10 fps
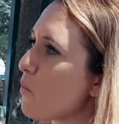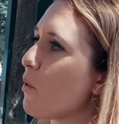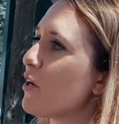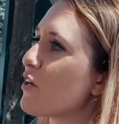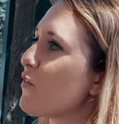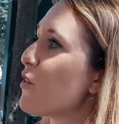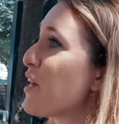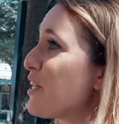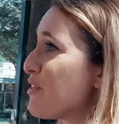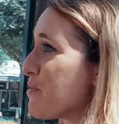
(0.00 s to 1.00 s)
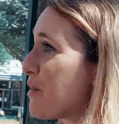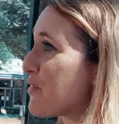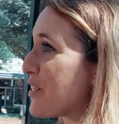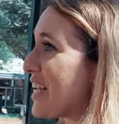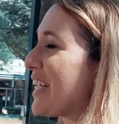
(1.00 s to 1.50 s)
Wonderful. Thank you so
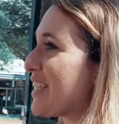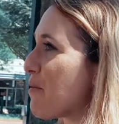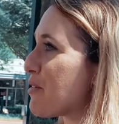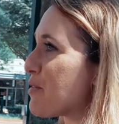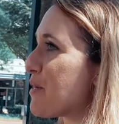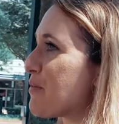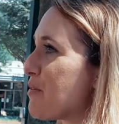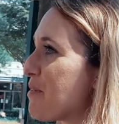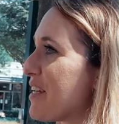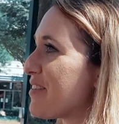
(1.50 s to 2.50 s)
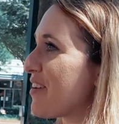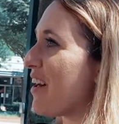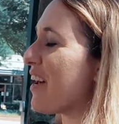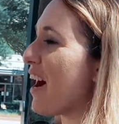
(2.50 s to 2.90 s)
much for taking time to speak with me, Scott.